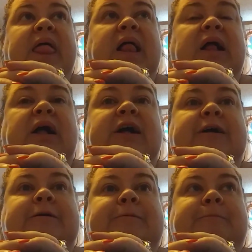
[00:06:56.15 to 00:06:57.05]

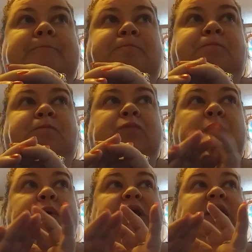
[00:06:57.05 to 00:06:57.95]
Uh, I
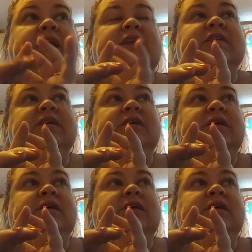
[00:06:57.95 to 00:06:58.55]
want to get